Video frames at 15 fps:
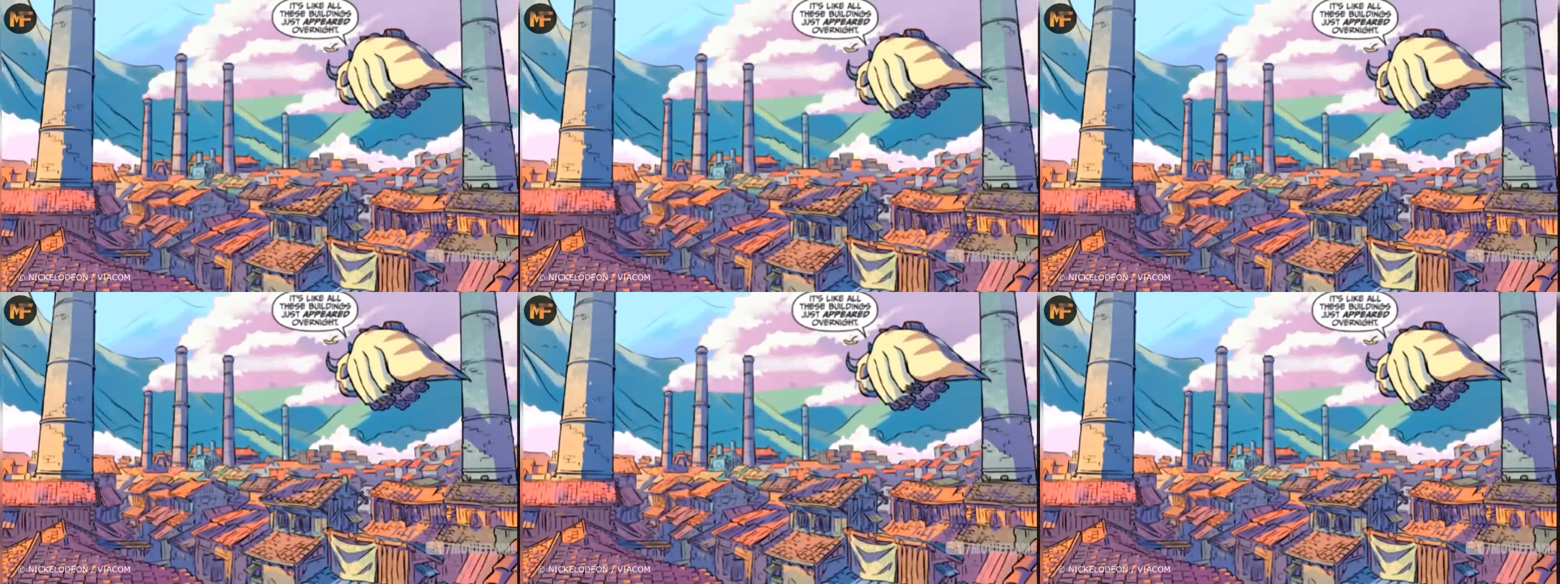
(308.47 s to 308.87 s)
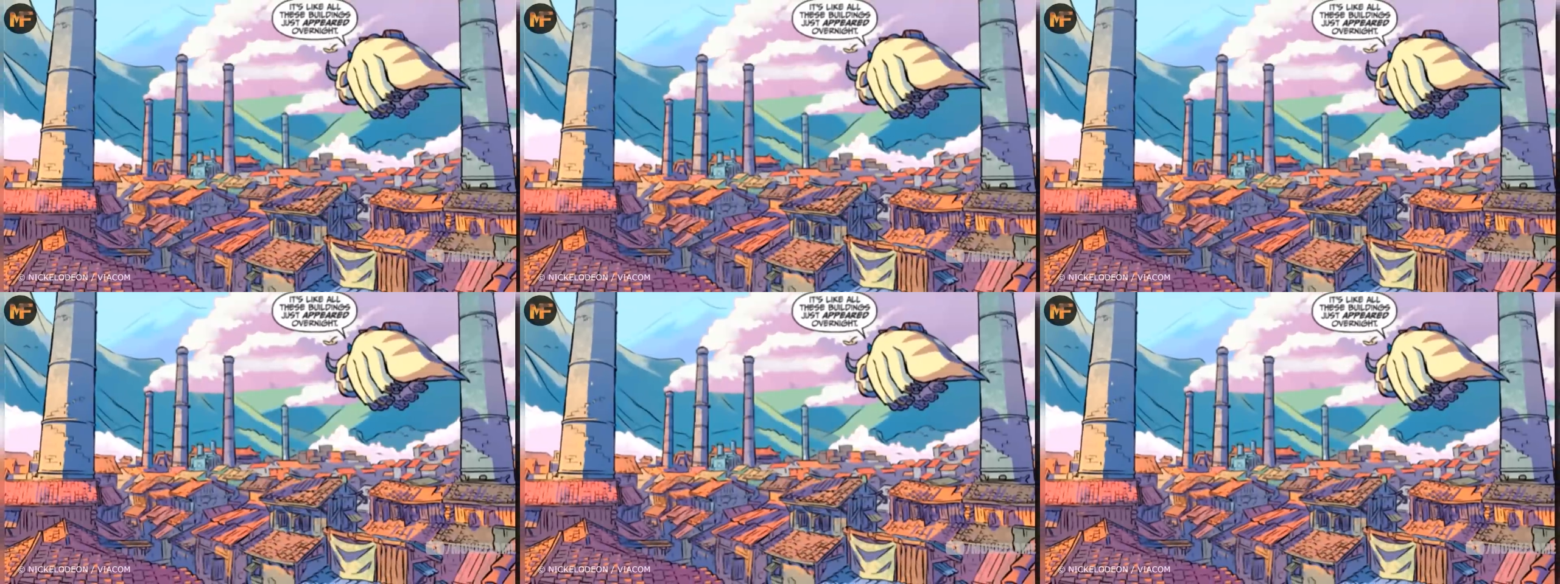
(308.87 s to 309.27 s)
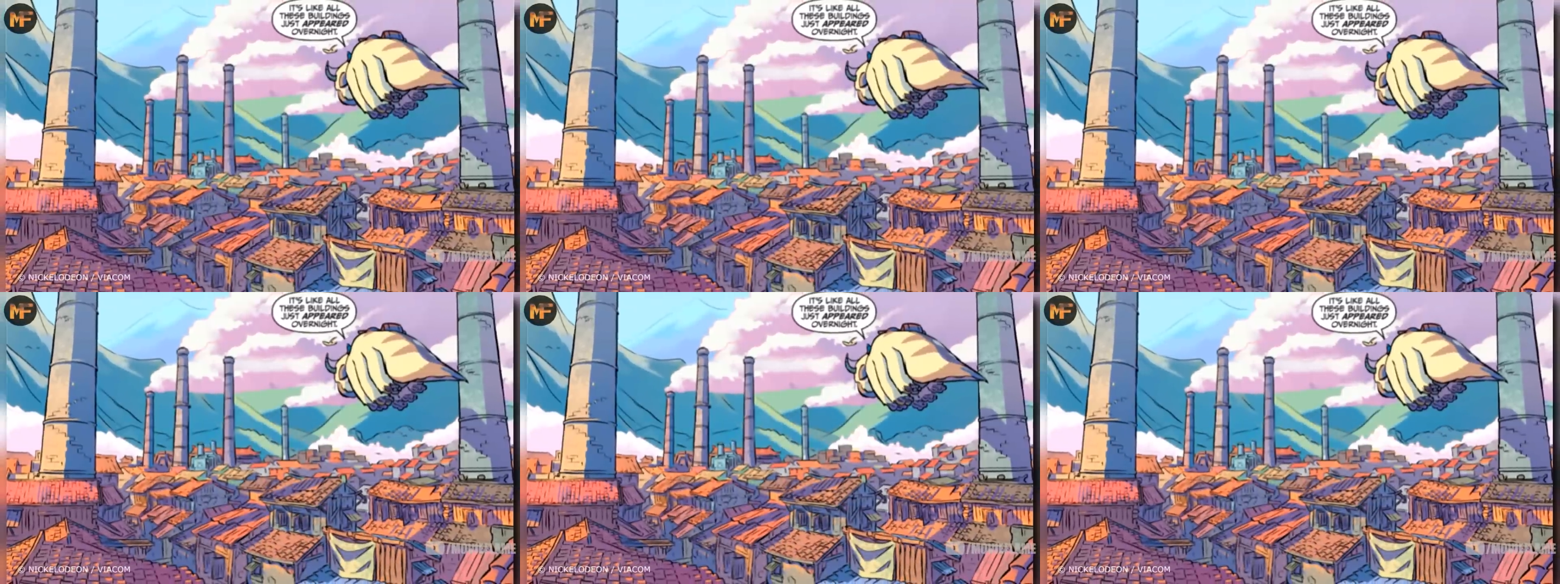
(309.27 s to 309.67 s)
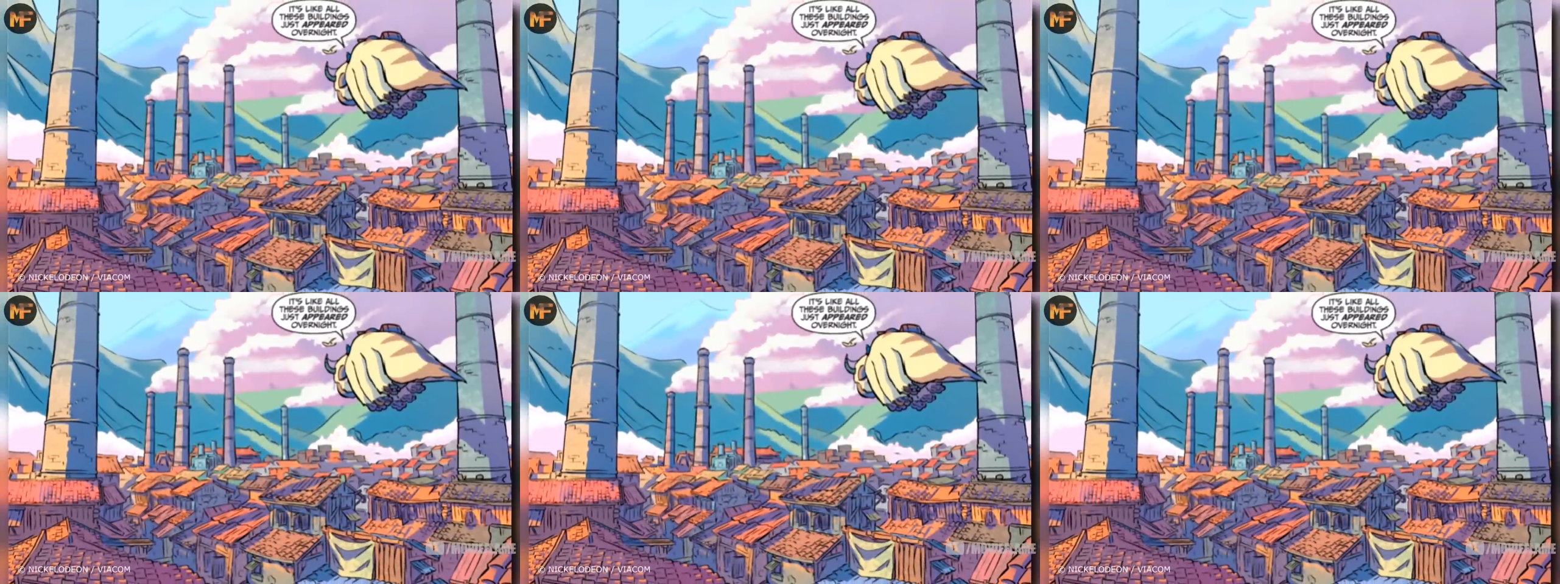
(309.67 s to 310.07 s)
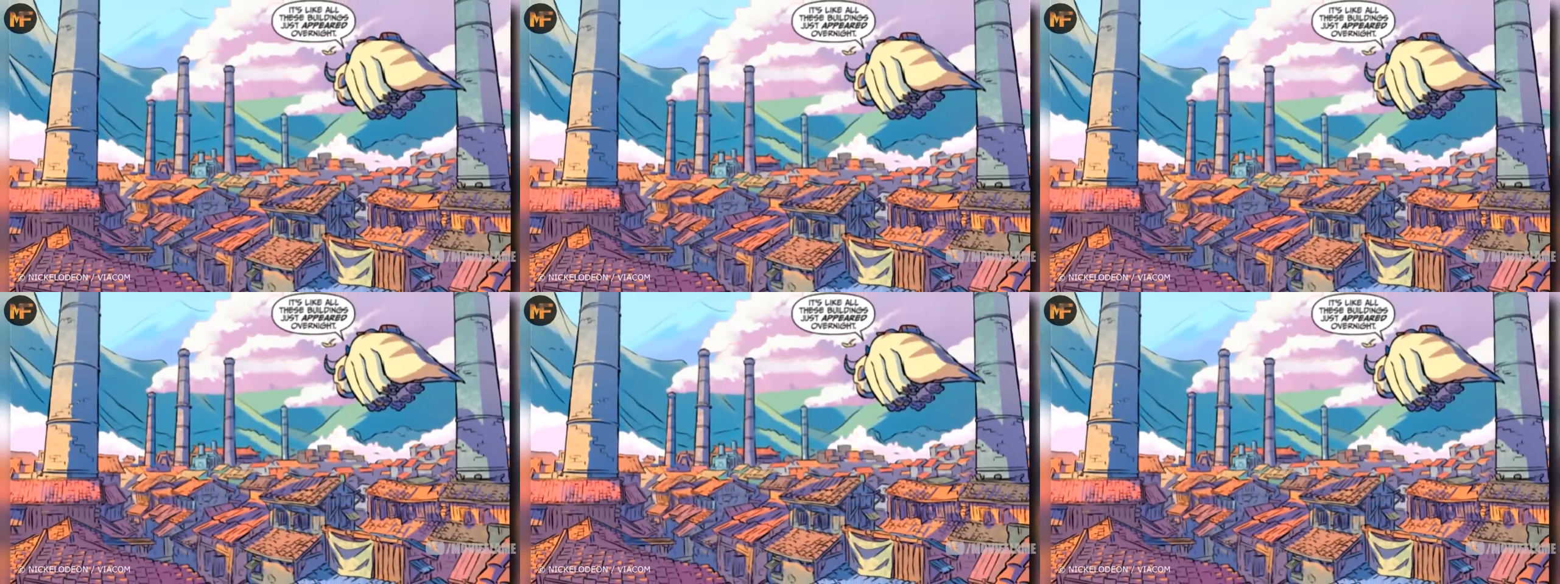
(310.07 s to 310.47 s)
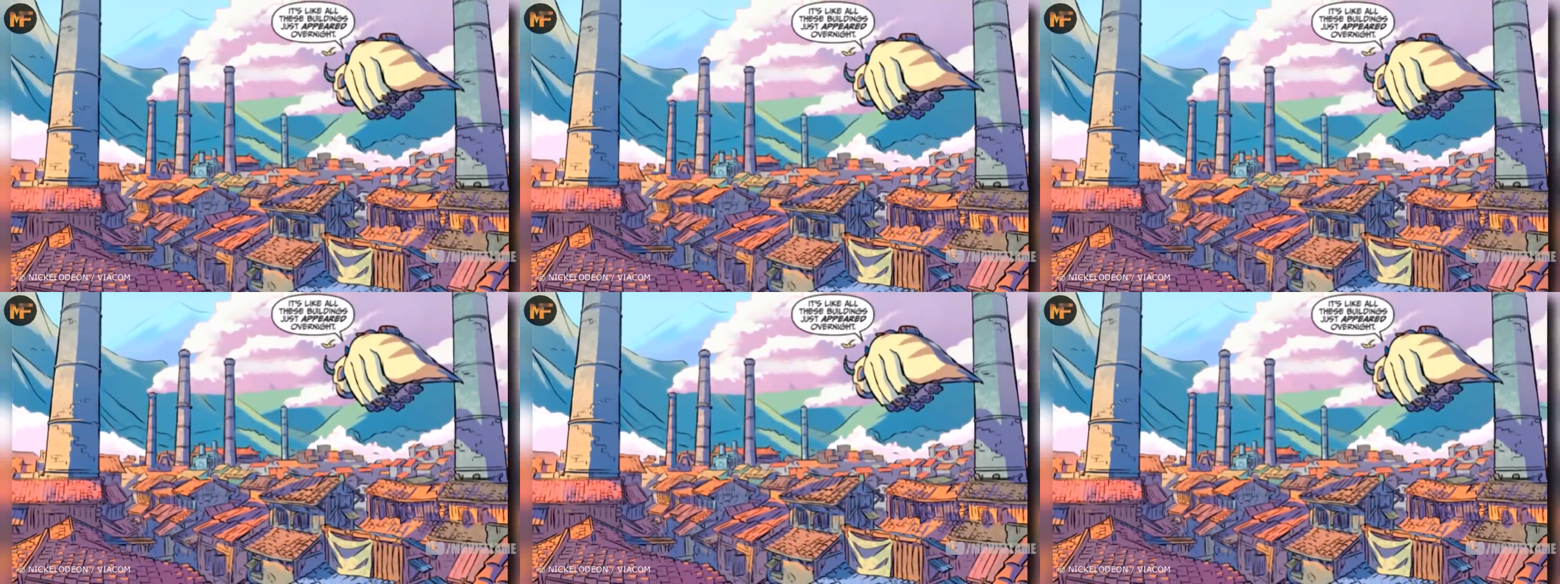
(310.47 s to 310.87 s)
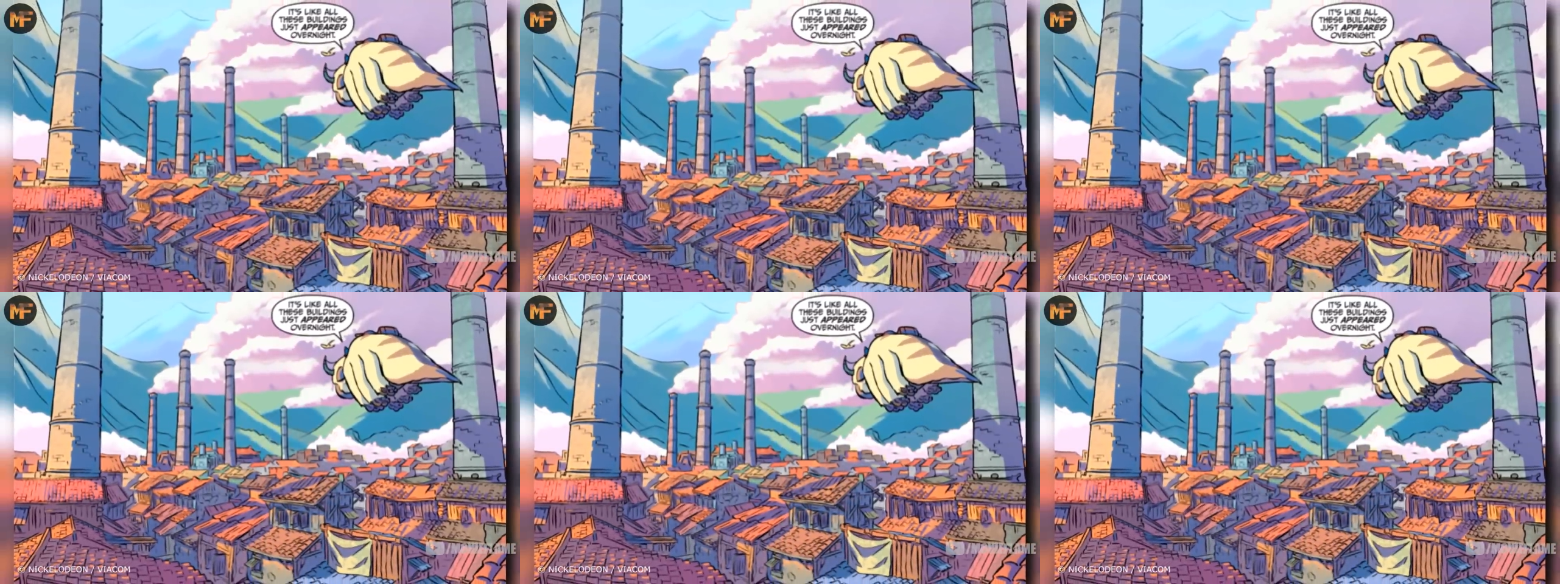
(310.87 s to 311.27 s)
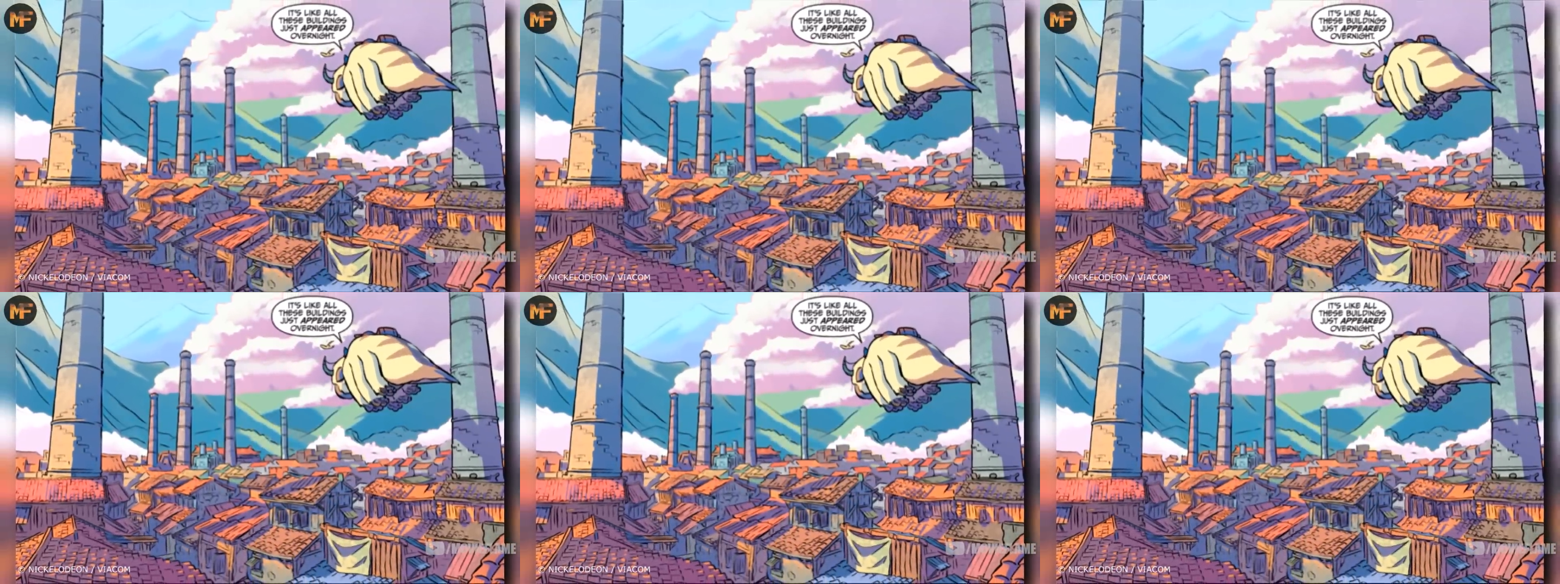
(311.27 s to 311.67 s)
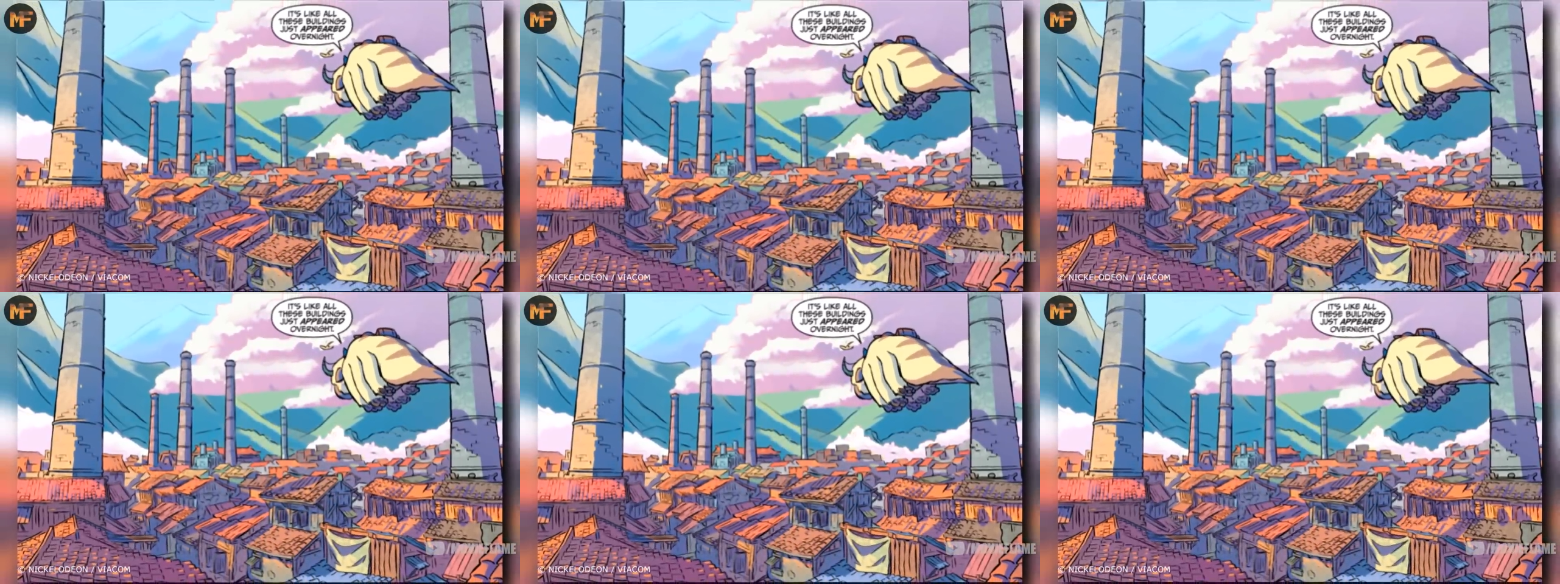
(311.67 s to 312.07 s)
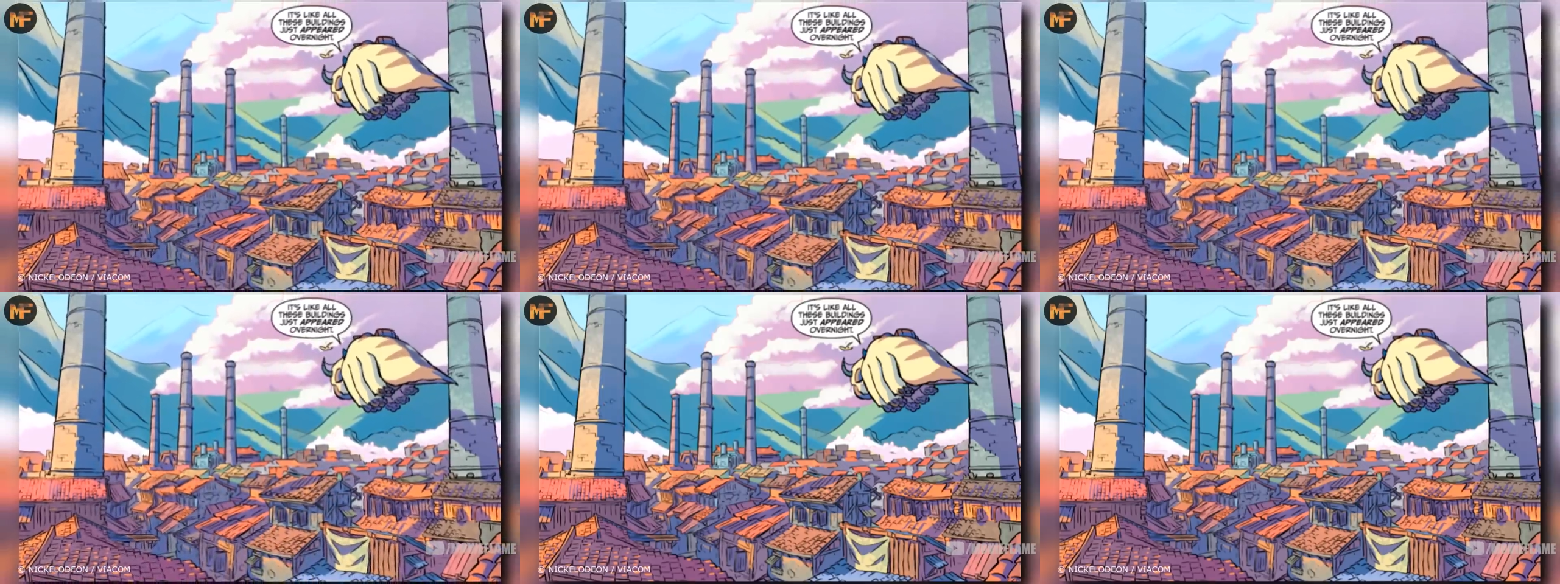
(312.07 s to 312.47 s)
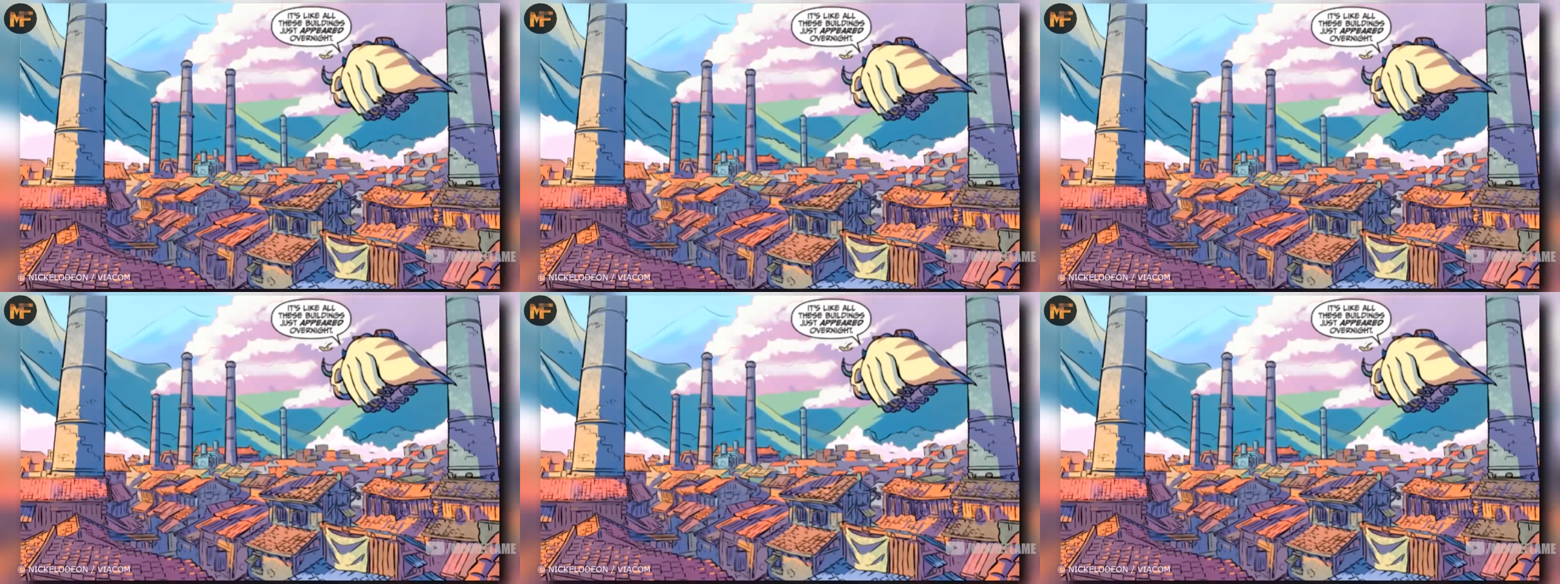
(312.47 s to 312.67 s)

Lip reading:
No face is visible, so there are no lips to read.